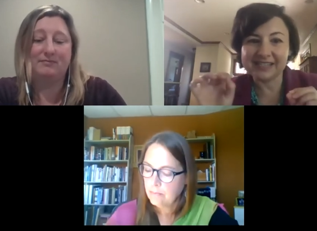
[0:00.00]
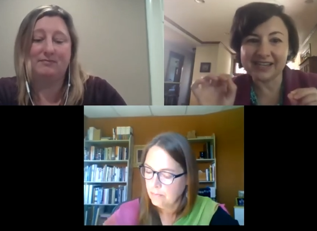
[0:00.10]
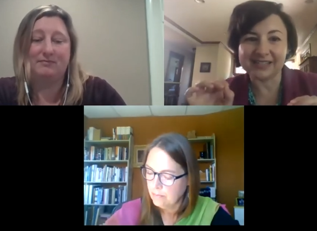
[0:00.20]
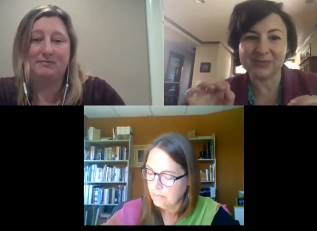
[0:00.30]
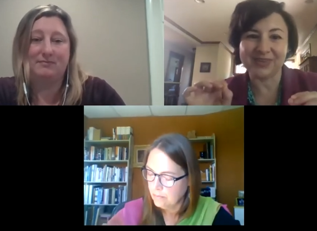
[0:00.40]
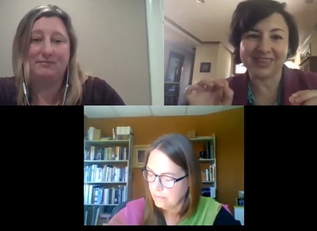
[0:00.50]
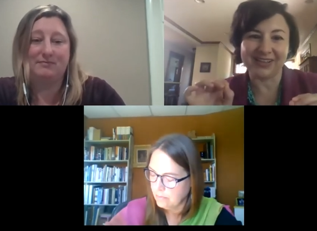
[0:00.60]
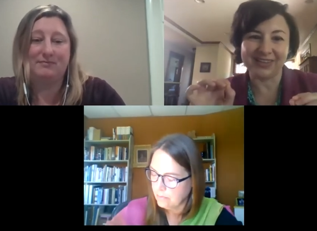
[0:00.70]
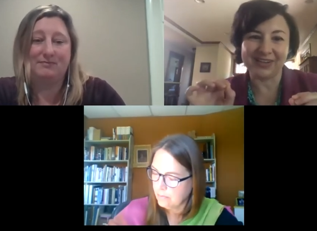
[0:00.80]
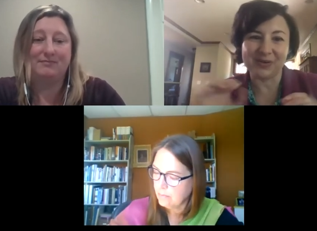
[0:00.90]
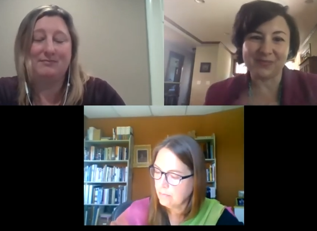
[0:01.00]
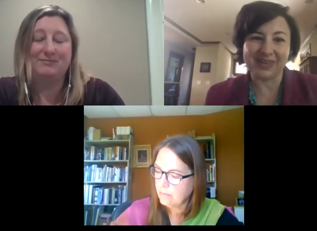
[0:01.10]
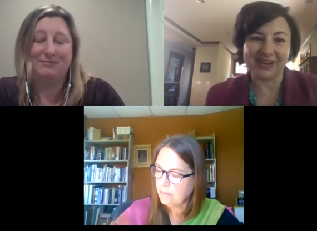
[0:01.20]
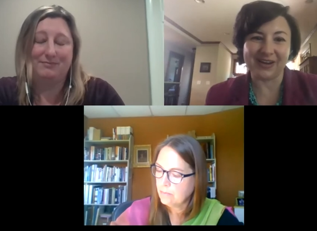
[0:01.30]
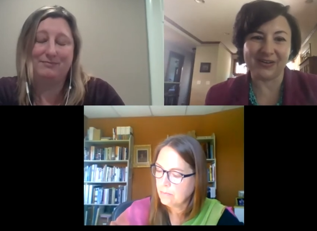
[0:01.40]
Speaker 1: us with a little
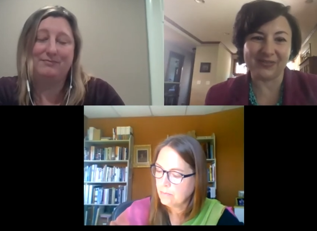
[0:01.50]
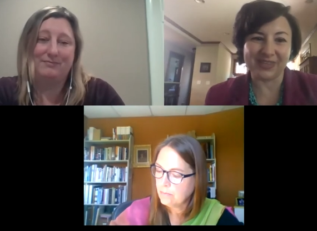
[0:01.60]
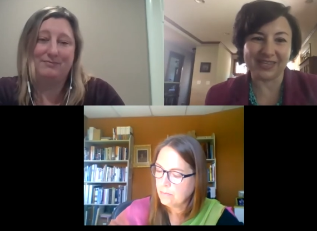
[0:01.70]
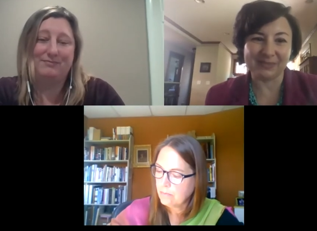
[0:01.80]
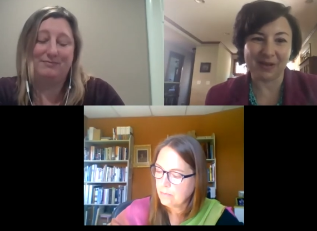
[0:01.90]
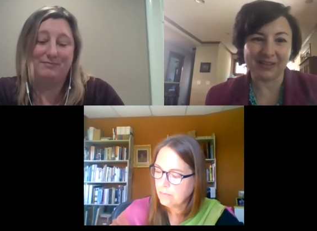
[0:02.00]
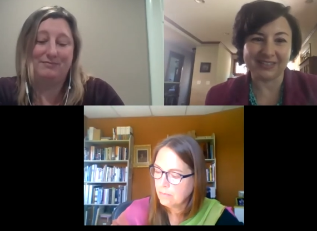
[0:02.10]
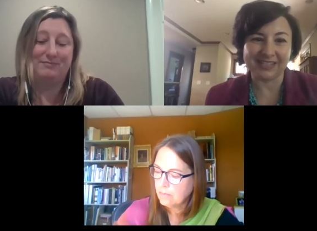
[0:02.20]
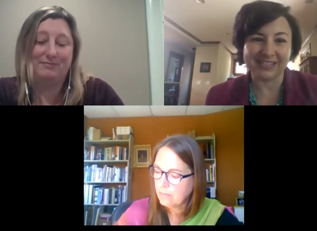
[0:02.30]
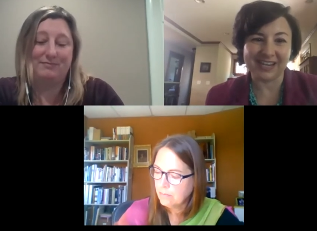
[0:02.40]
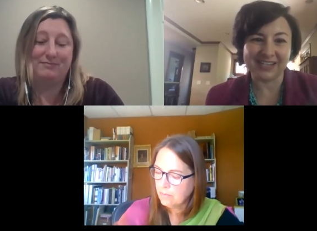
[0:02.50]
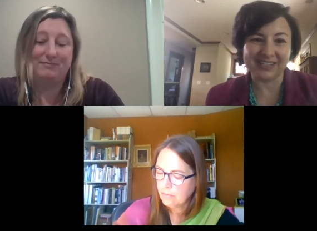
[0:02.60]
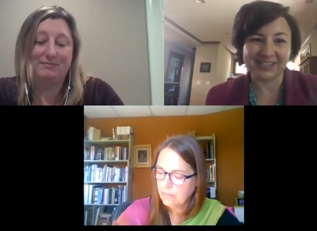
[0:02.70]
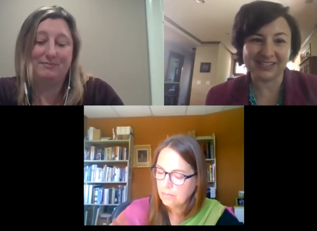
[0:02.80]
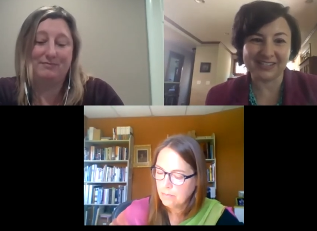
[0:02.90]
bit of these policy
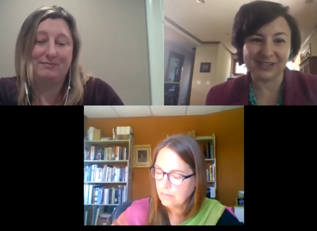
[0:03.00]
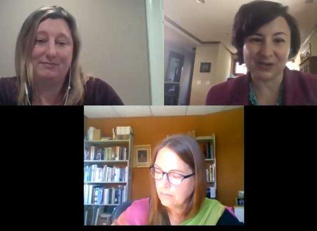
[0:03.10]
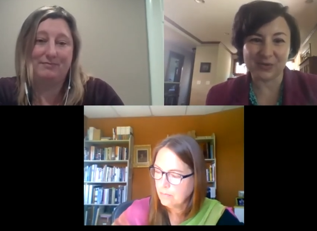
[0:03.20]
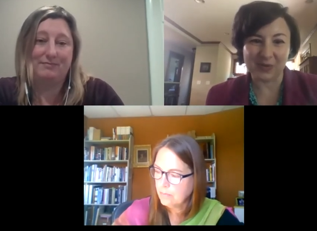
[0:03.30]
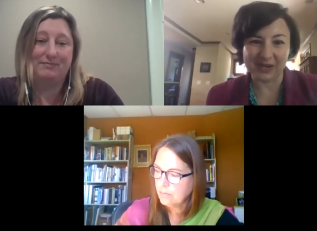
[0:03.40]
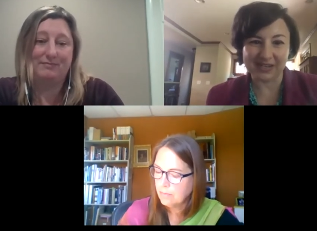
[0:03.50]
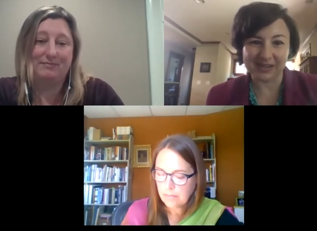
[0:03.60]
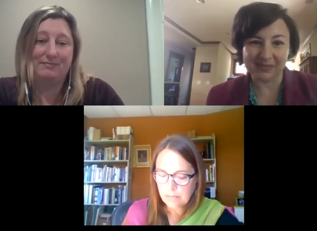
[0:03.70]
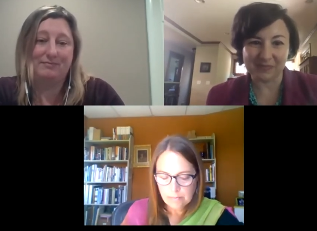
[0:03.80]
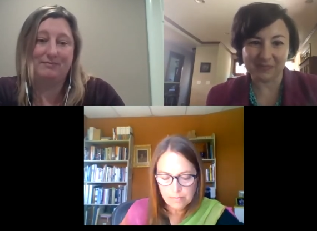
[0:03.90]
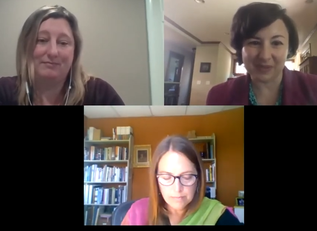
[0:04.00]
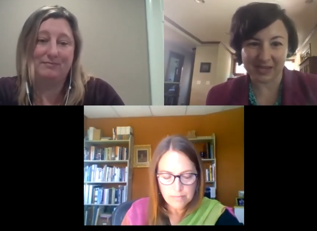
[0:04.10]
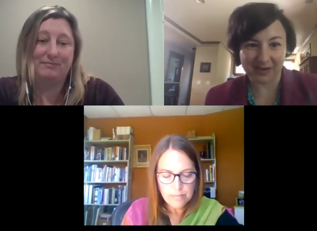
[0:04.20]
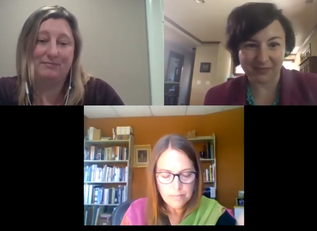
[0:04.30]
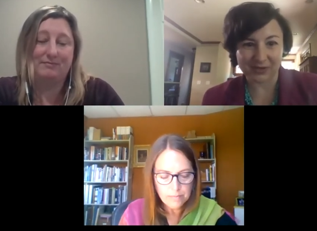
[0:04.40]
changes, do you want to pick
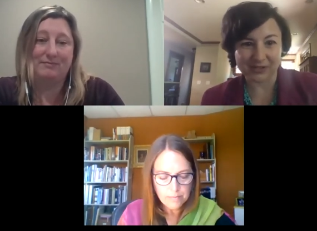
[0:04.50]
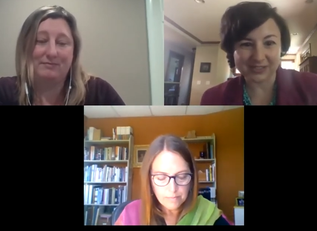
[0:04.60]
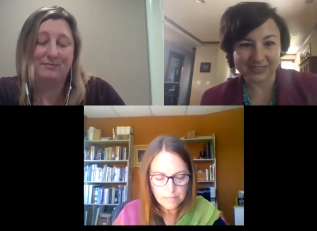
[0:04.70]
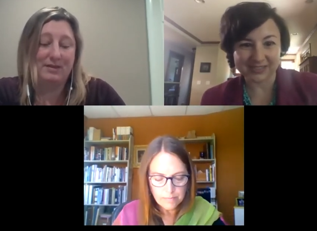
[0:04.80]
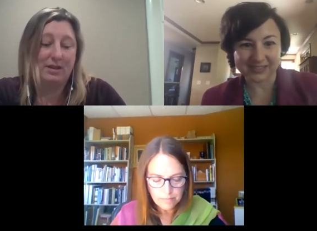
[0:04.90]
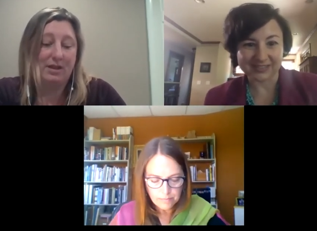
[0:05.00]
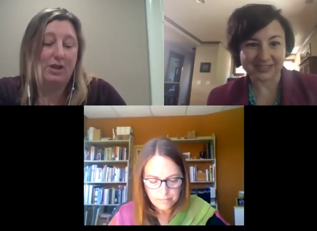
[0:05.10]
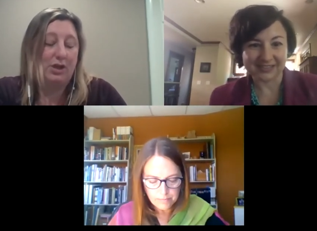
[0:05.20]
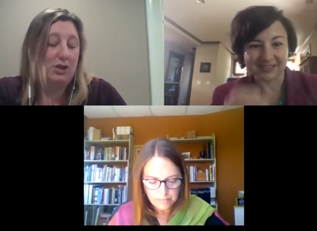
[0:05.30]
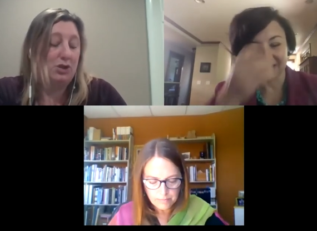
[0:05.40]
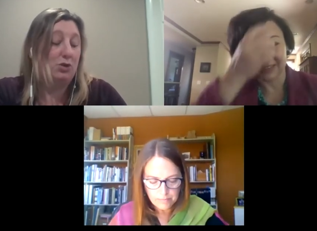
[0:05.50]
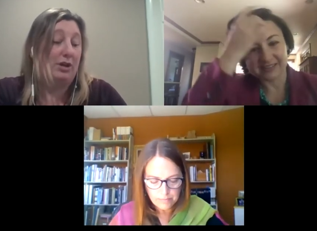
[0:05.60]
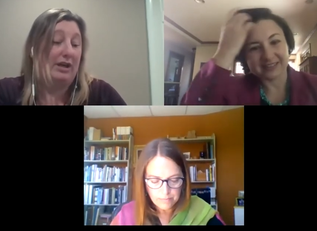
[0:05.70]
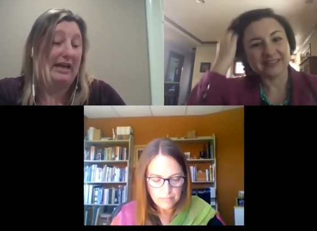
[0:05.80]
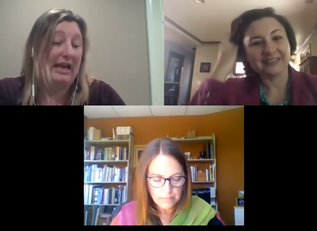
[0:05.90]
up first?
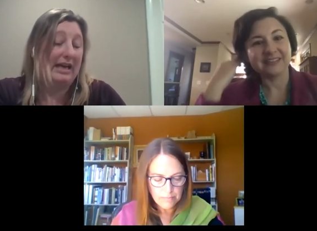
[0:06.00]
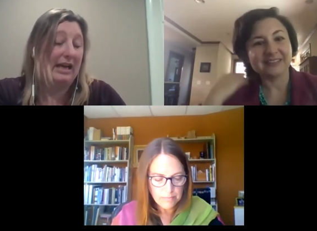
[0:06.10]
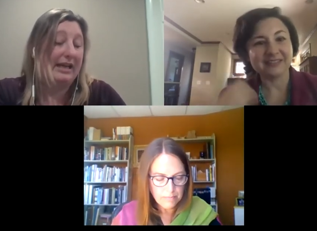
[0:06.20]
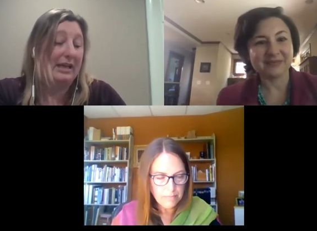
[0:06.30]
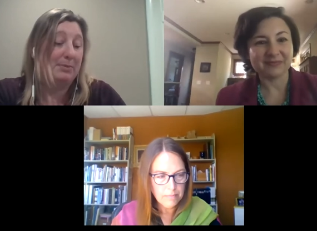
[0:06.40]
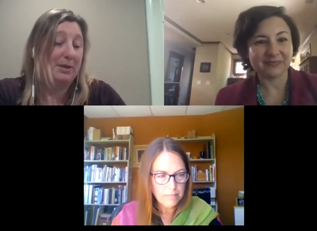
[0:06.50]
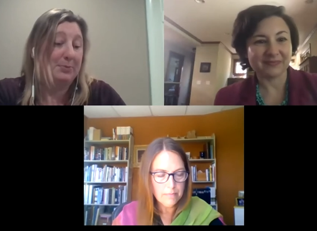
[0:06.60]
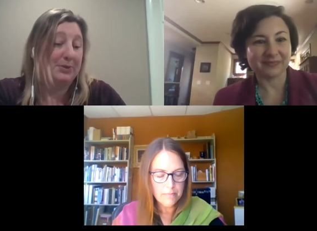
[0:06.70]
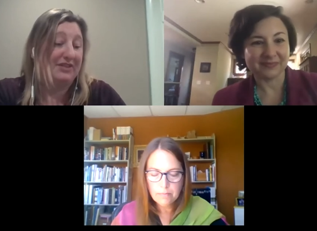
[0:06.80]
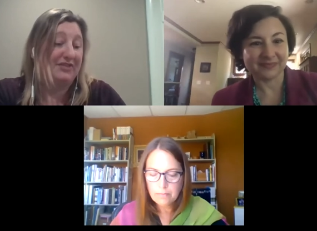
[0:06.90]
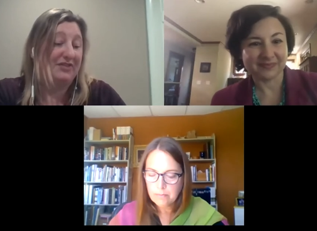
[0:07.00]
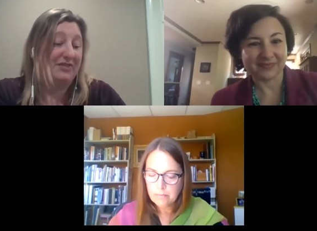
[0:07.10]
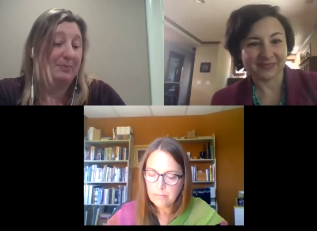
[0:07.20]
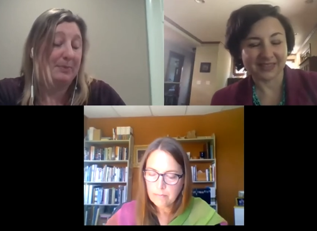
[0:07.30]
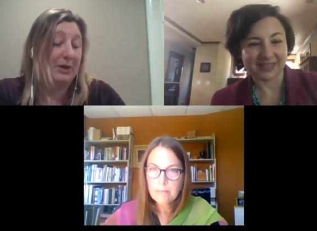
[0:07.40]
Speaker 2: Sure, and, and I can be brief
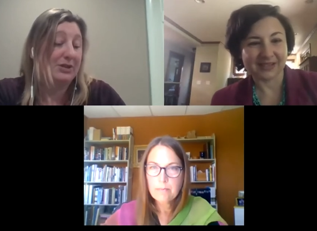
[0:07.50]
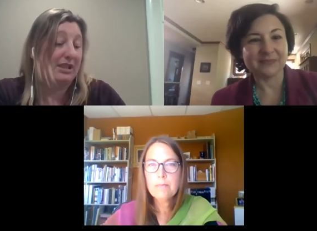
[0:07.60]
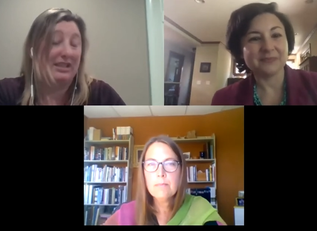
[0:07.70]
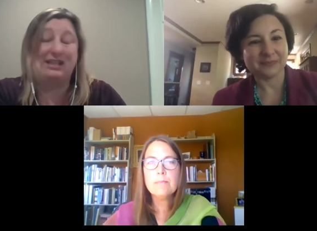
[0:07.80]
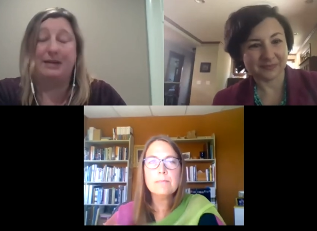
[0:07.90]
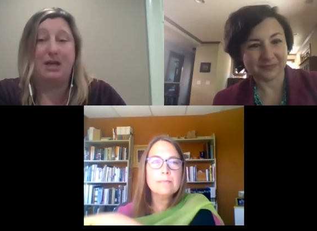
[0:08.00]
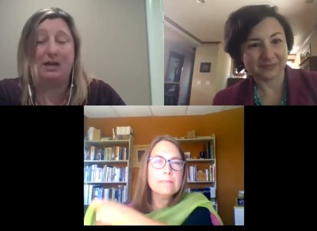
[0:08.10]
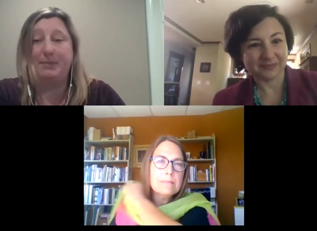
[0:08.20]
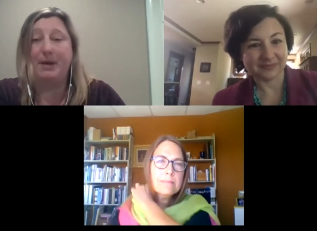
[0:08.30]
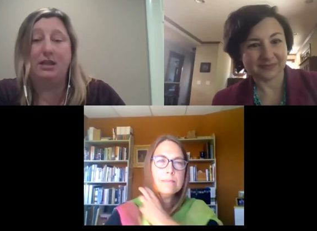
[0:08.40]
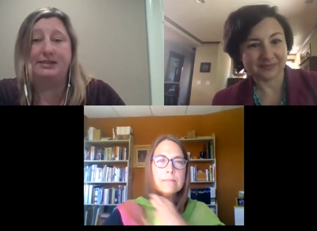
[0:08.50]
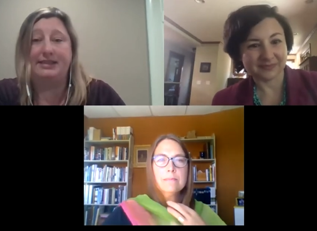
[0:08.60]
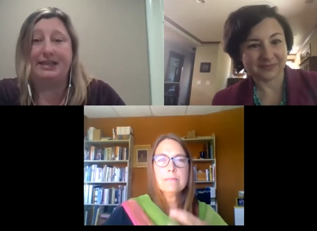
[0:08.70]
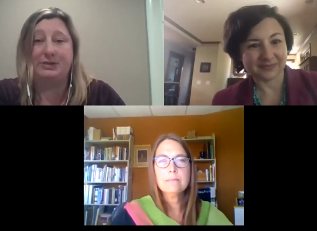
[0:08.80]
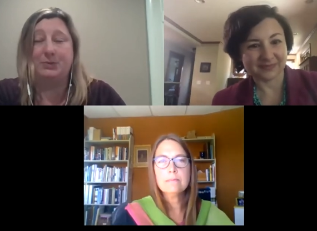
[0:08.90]
partially because I'm not a
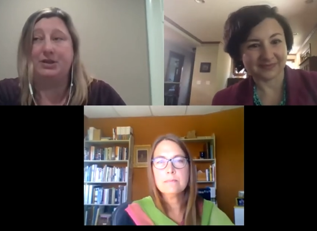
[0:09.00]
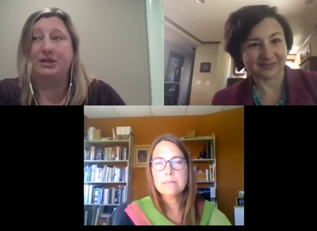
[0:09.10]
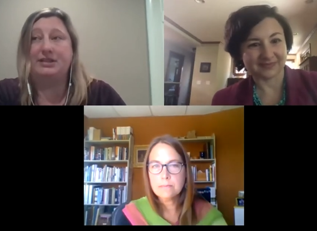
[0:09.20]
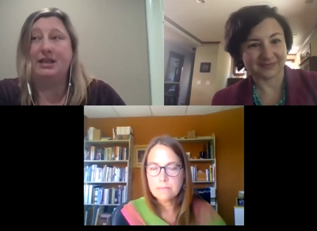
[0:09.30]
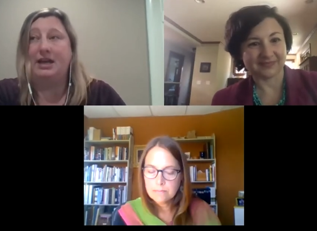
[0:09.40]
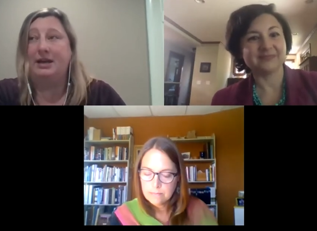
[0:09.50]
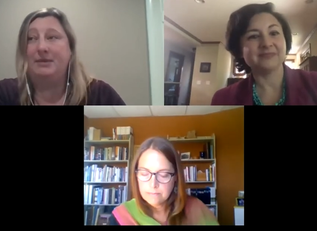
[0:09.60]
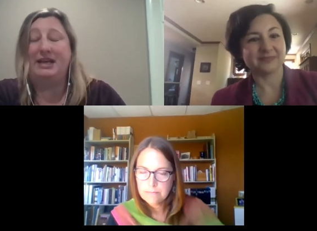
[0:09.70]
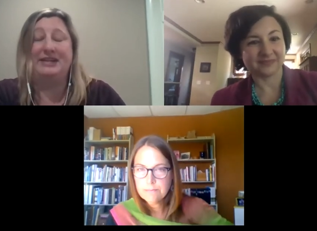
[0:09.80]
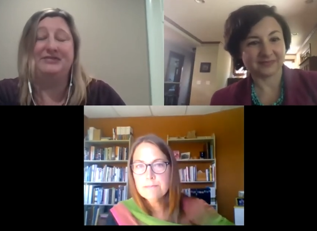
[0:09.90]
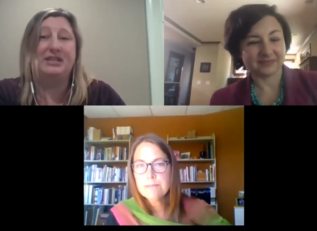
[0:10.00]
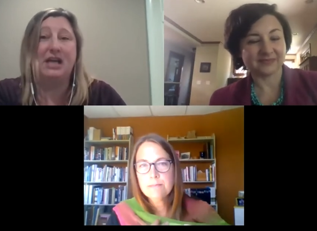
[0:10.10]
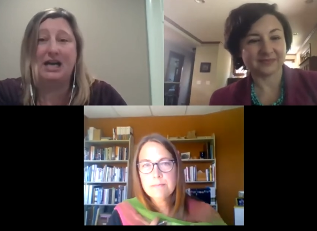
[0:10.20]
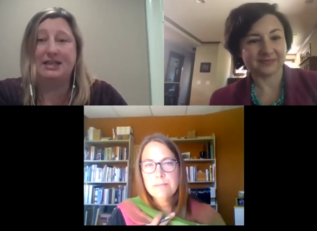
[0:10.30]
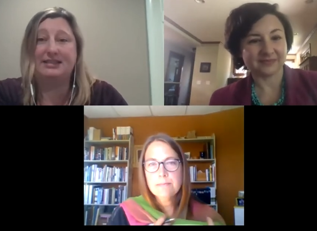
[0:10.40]
policy expert. Um, I've
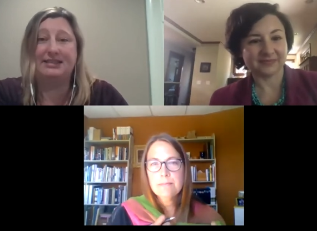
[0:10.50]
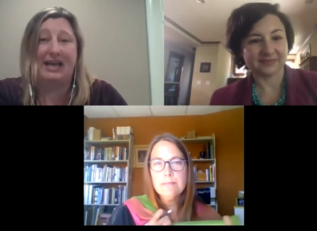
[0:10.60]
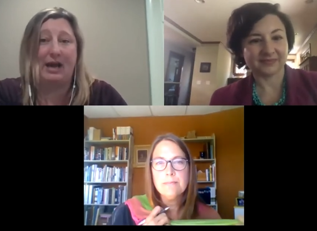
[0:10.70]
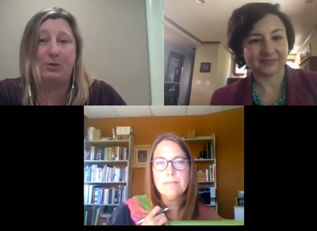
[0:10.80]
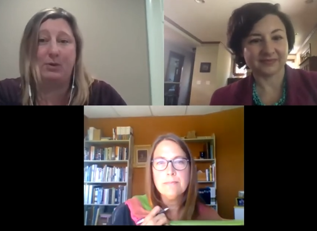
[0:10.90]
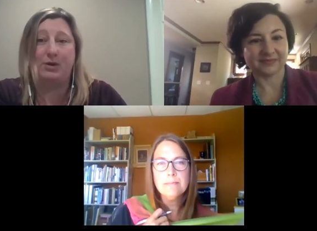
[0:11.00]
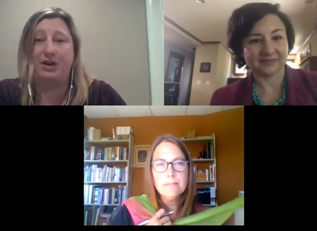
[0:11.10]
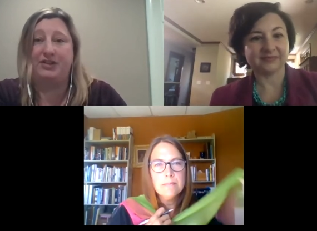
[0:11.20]
not scoured